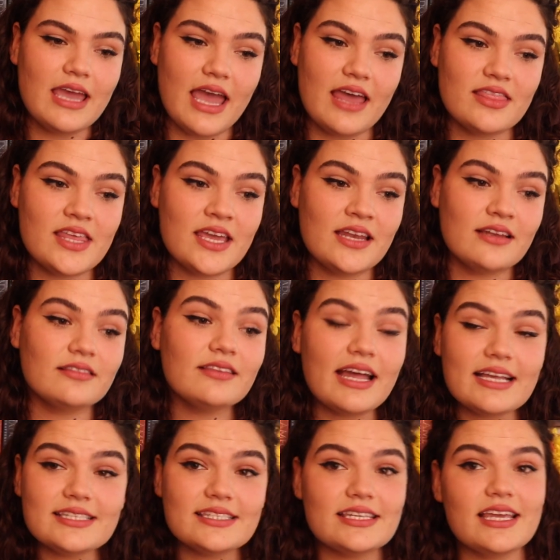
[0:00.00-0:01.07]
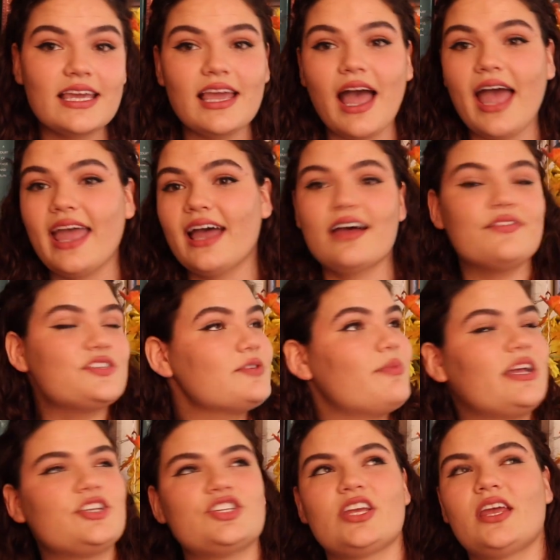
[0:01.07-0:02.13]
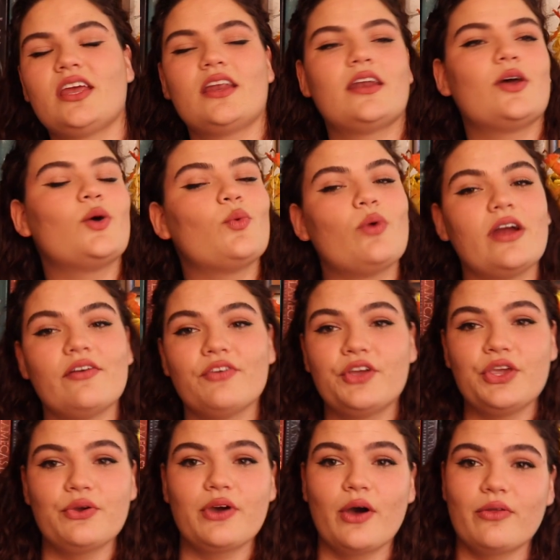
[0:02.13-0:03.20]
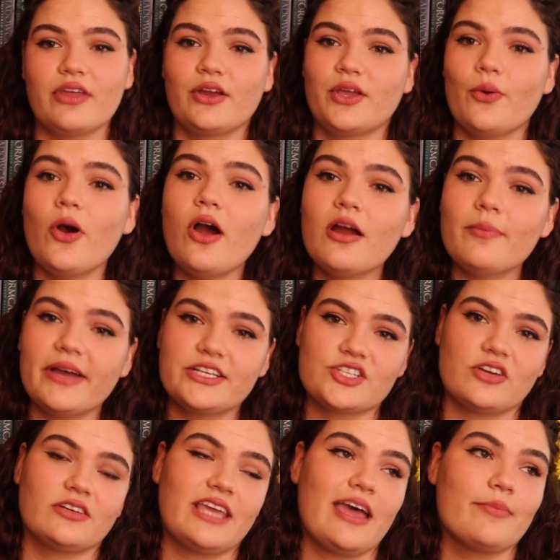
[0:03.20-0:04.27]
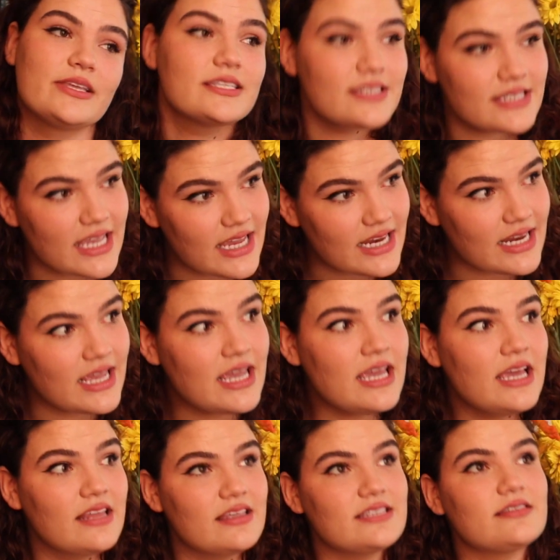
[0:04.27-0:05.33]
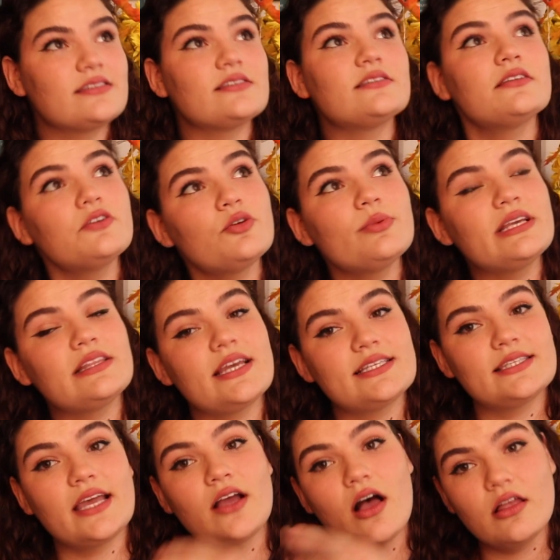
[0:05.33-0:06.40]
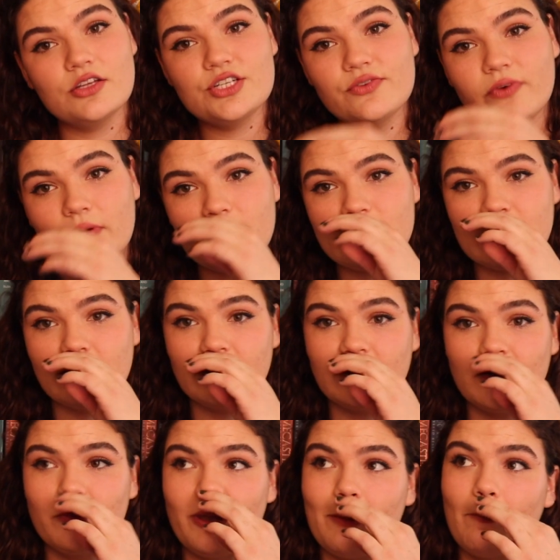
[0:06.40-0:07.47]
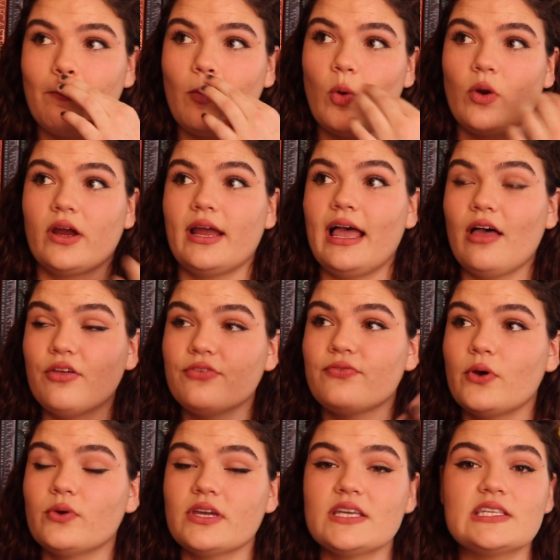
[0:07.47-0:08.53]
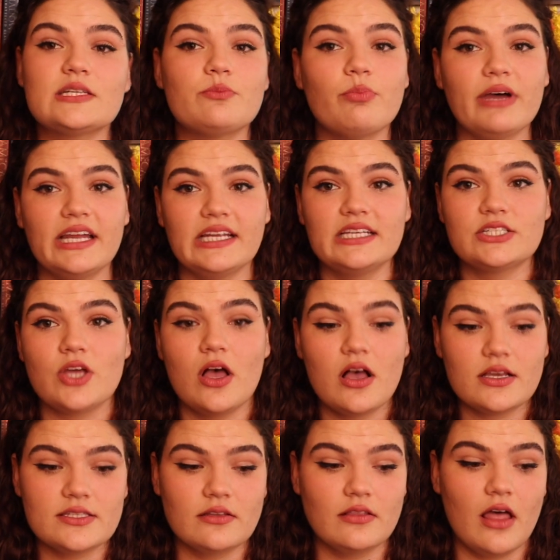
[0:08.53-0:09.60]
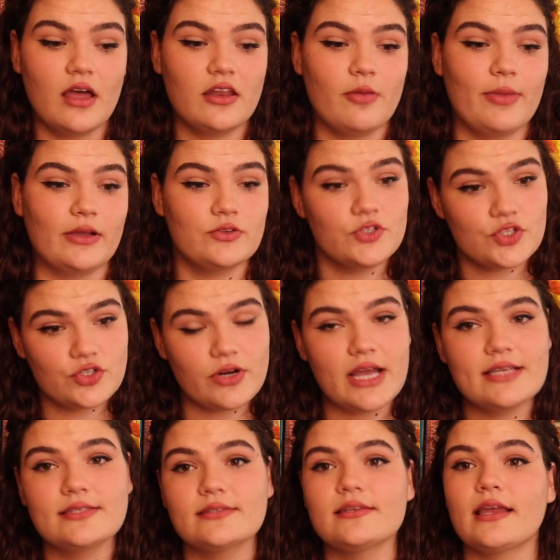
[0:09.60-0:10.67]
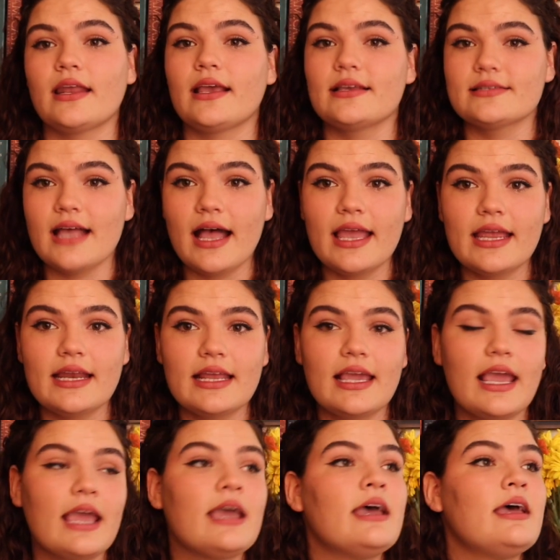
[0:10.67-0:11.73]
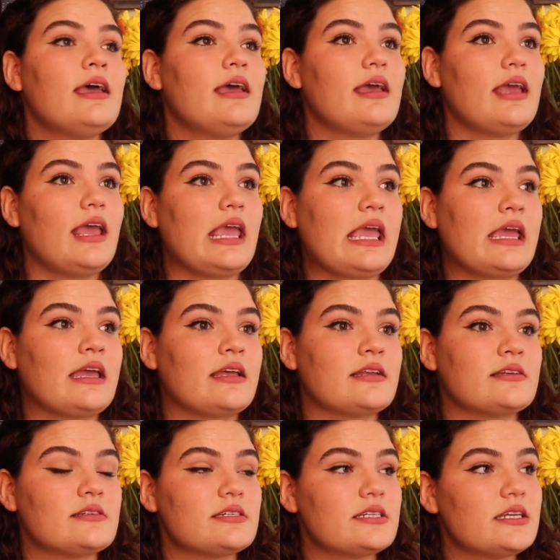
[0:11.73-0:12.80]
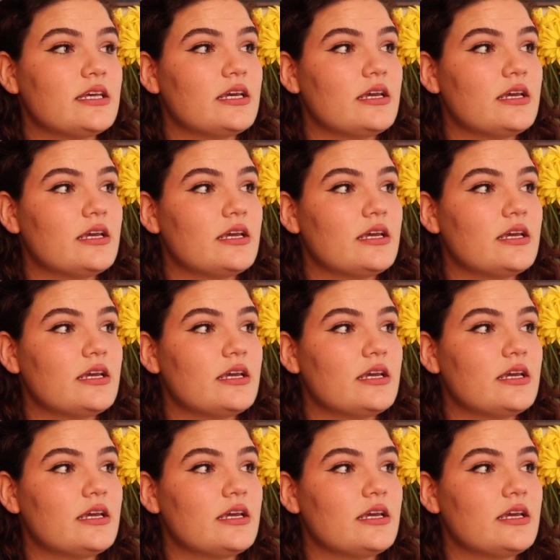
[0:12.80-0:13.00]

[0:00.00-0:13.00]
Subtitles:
And then lastly, I have to mention Wherever You Go, There You Are by Jon Kabat-Zinn. This is a little bit less psychology focused and a little bit more health focused, but it talks a lot about stress and anxiety and